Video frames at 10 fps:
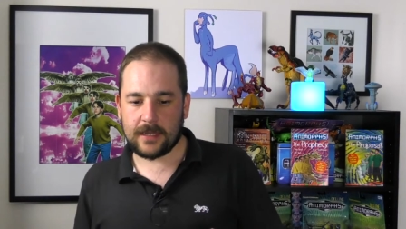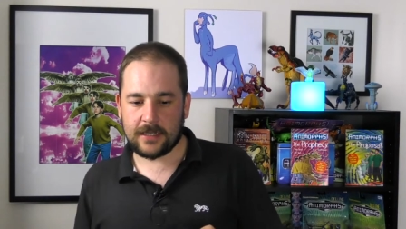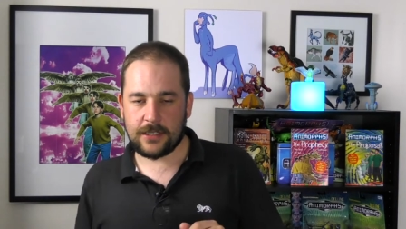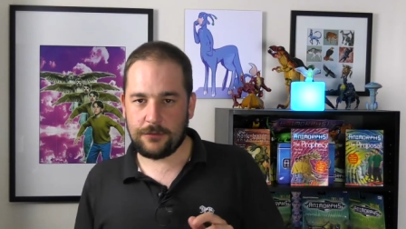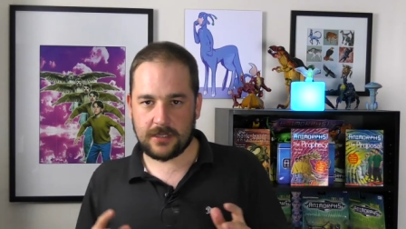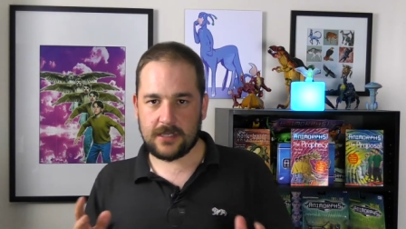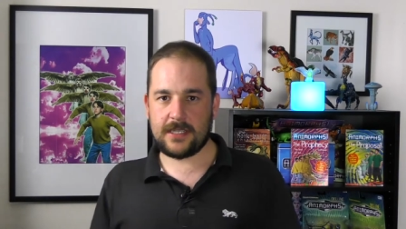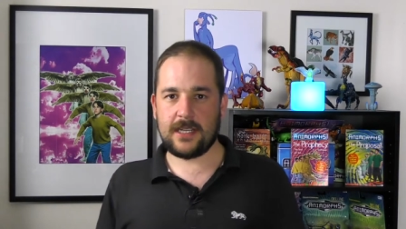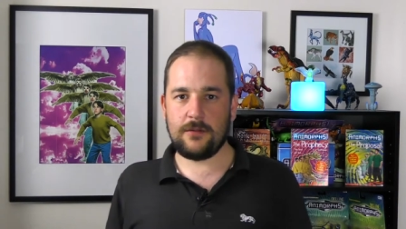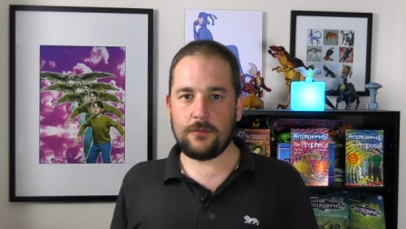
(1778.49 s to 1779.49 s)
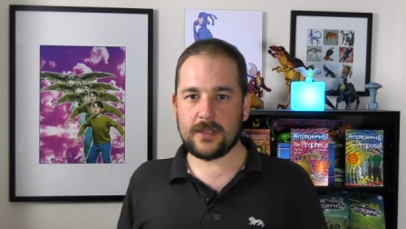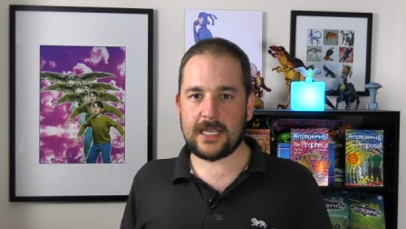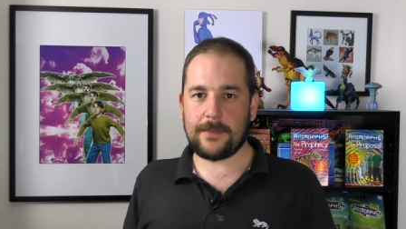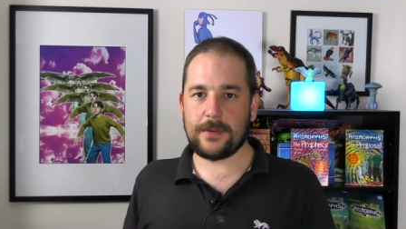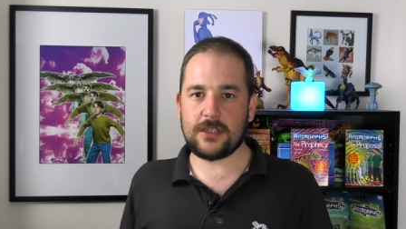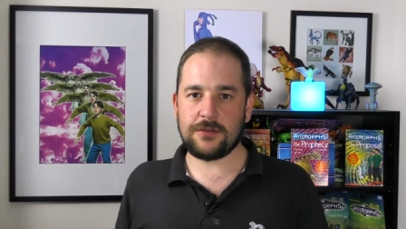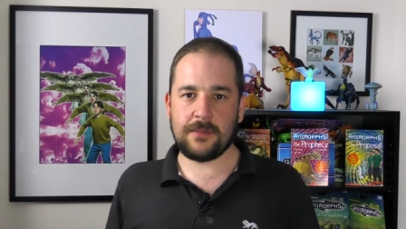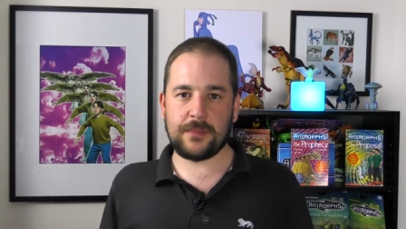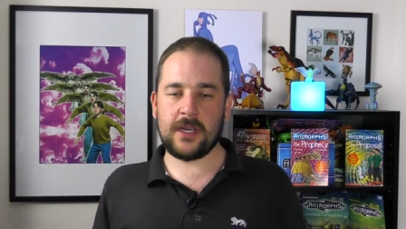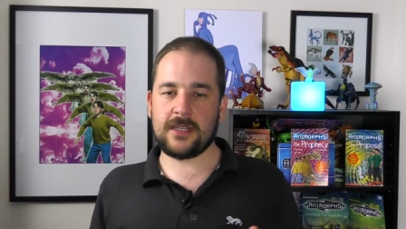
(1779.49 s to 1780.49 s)
she wants to see what's happened to
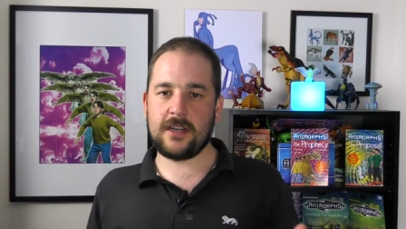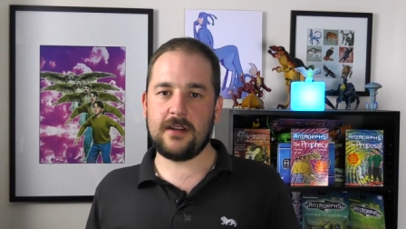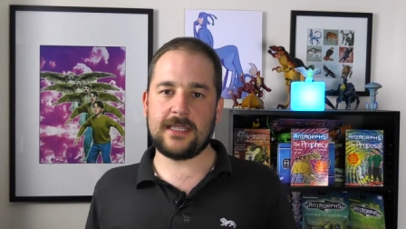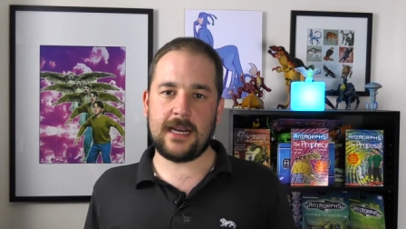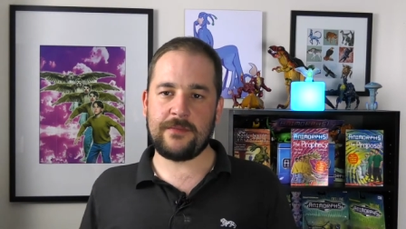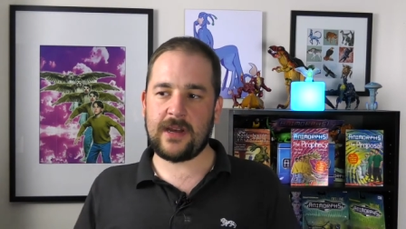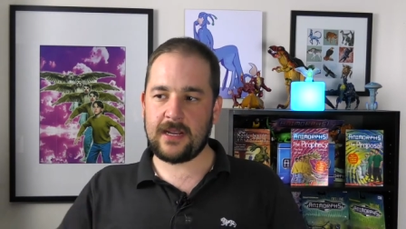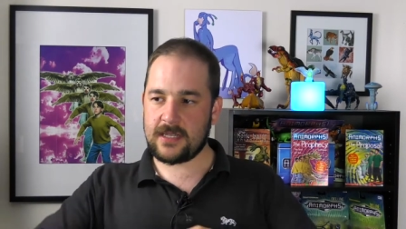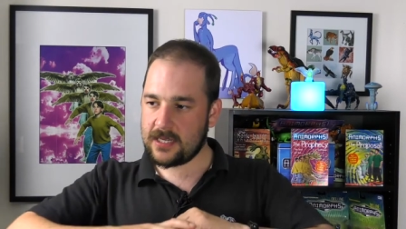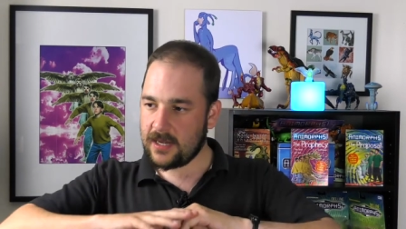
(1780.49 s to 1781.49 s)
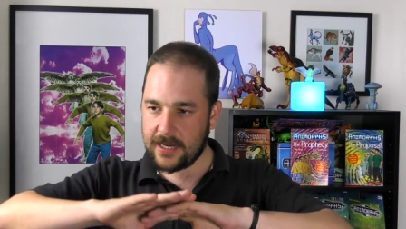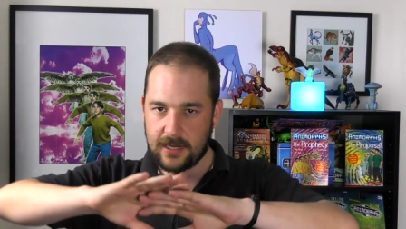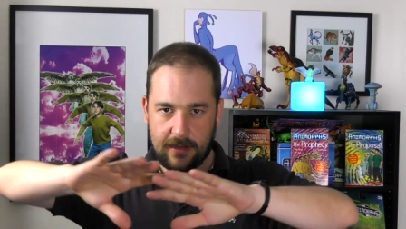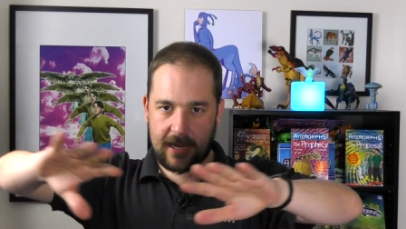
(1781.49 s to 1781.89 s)
it, but it turns out that entire